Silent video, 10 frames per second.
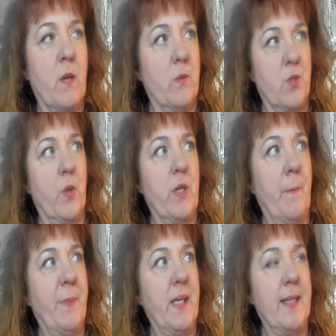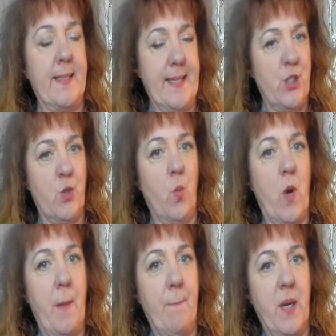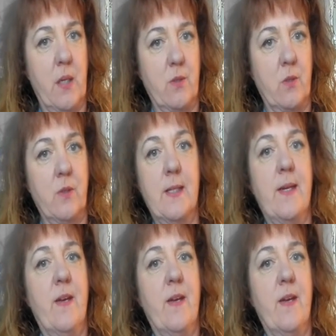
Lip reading: was going to be the nationwide model